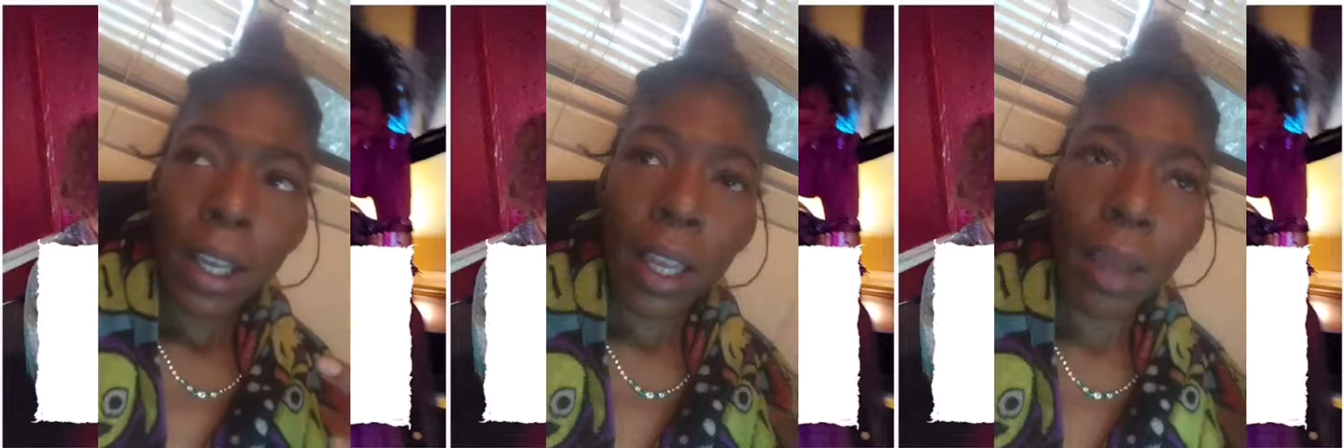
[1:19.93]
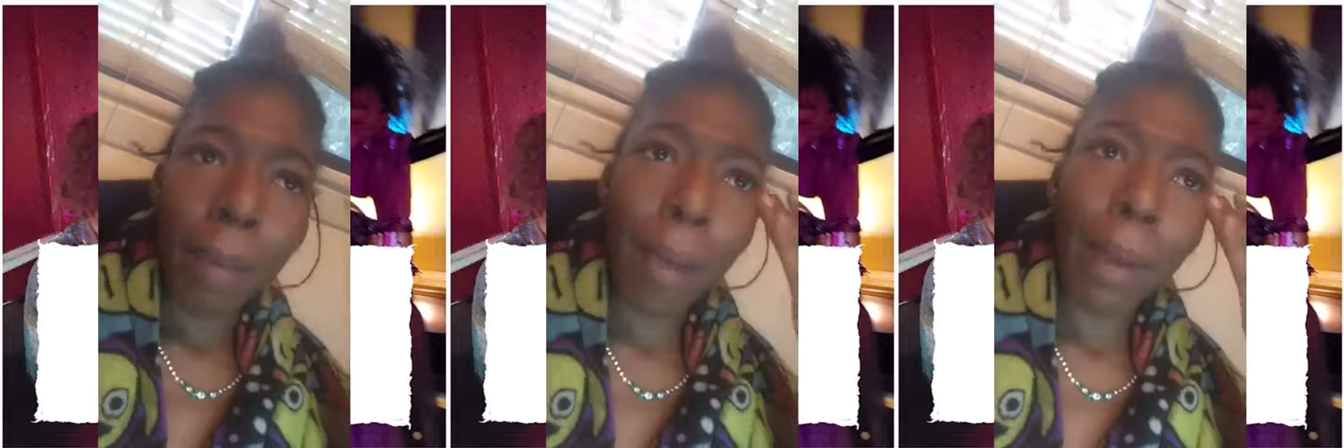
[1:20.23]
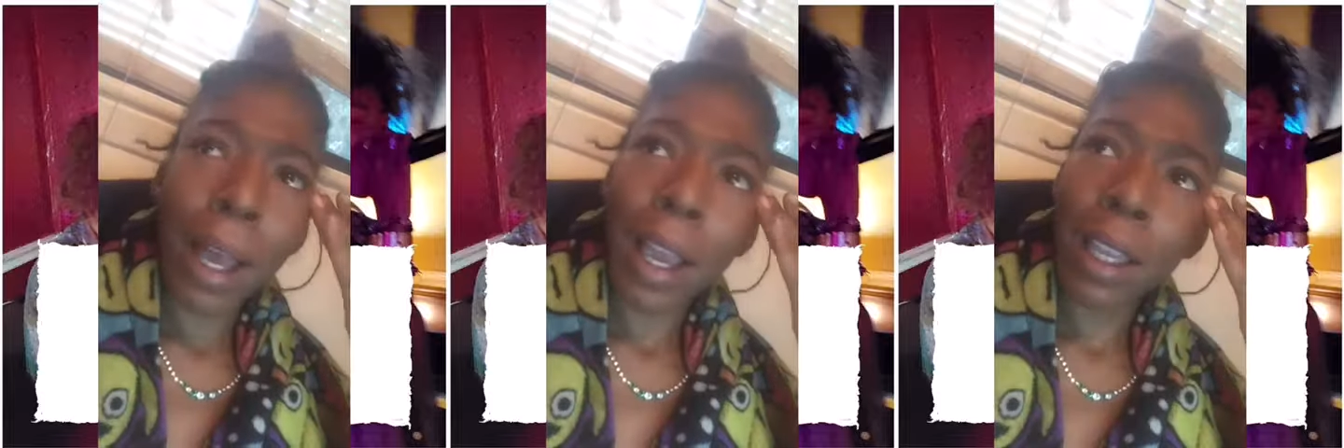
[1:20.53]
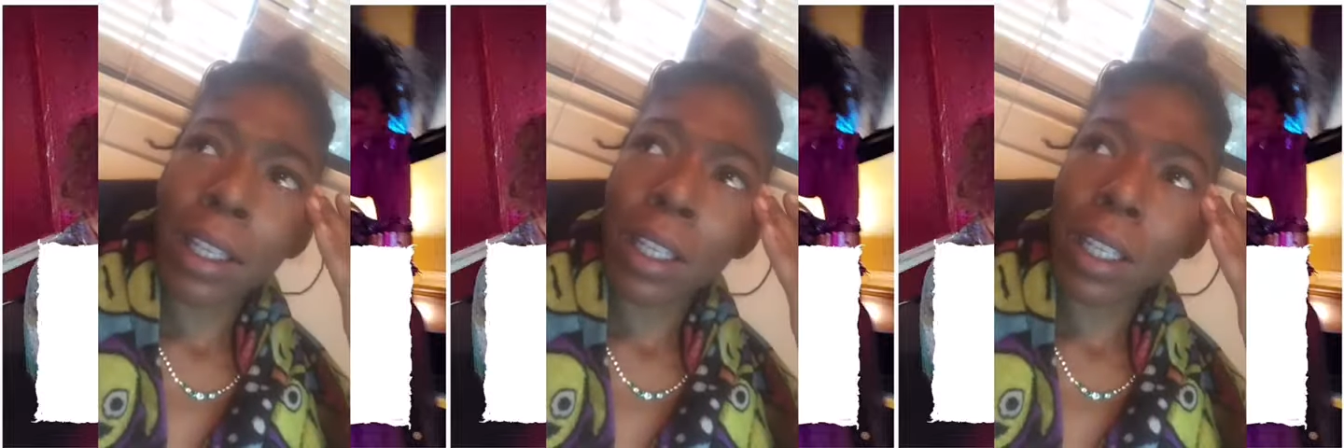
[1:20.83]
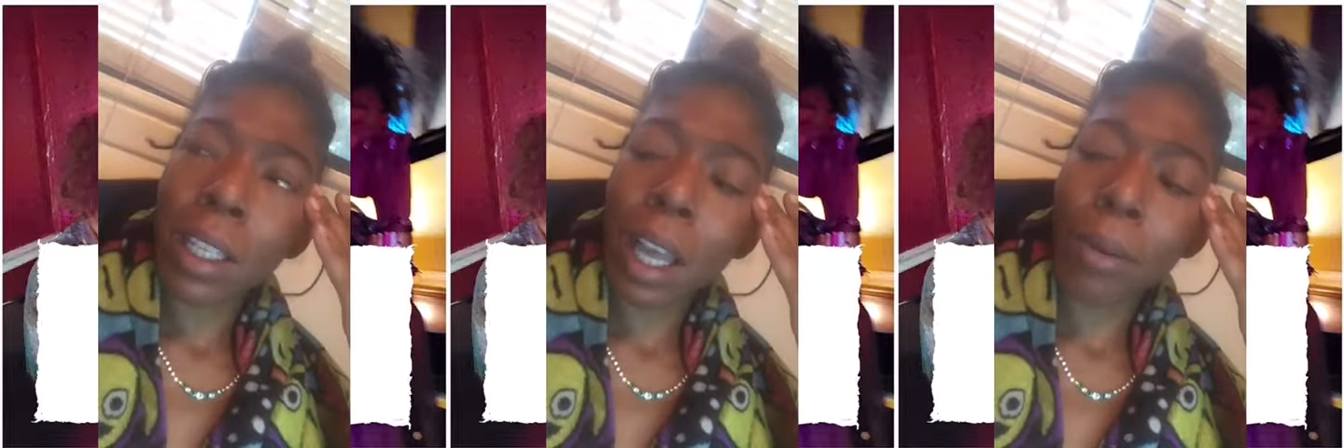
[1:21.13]
in my mind,
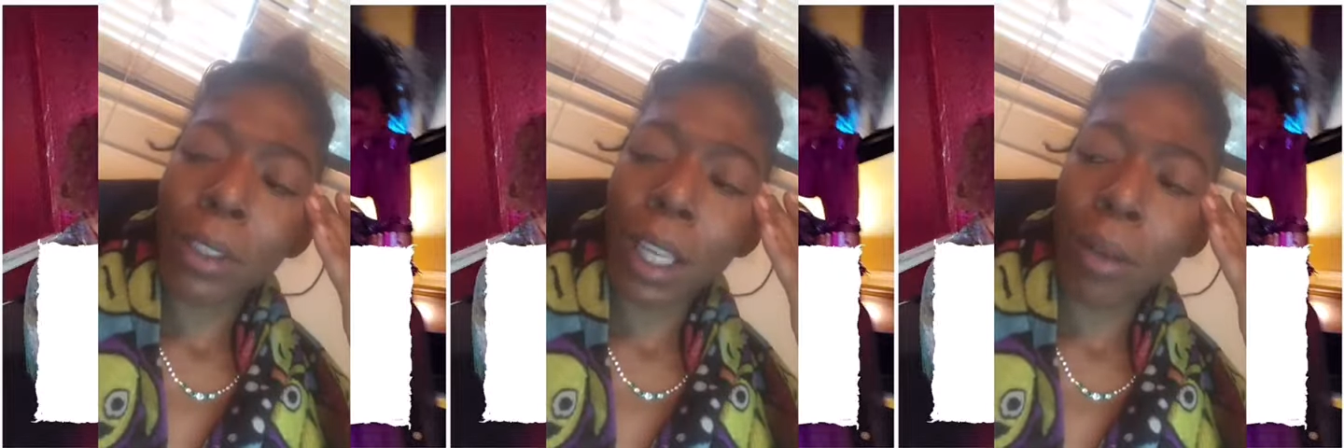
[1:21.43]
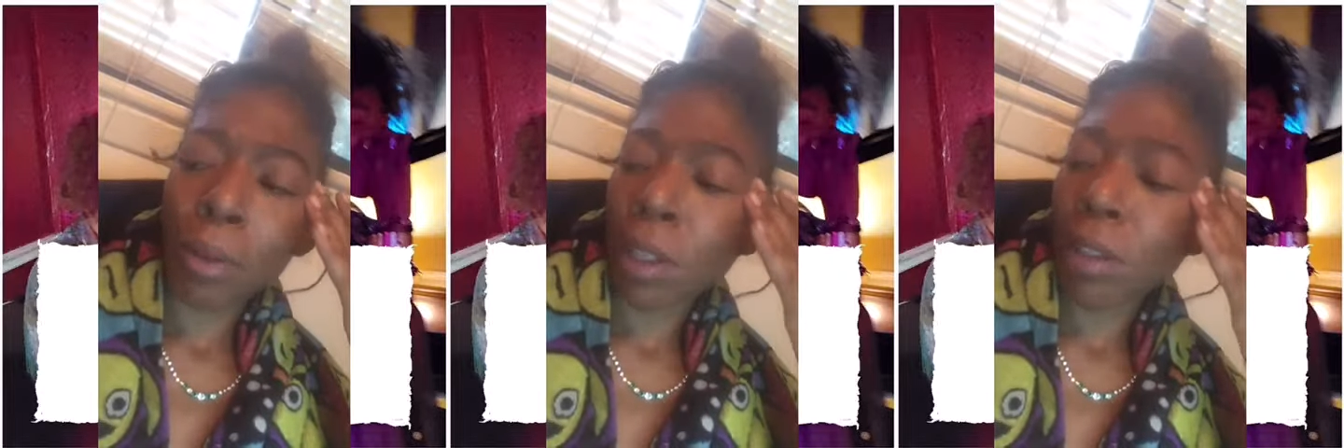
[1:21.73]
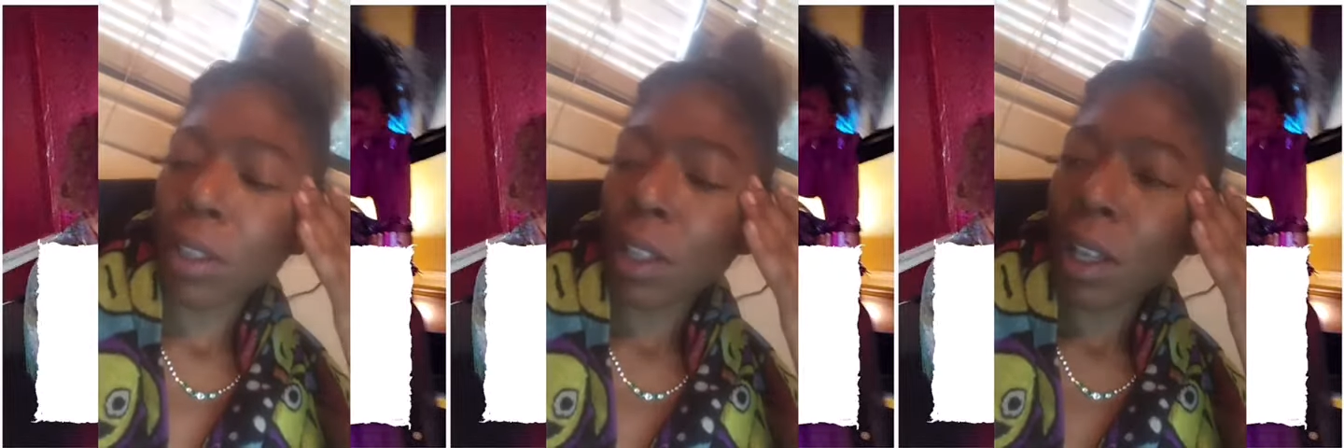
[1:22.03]
I was like, well,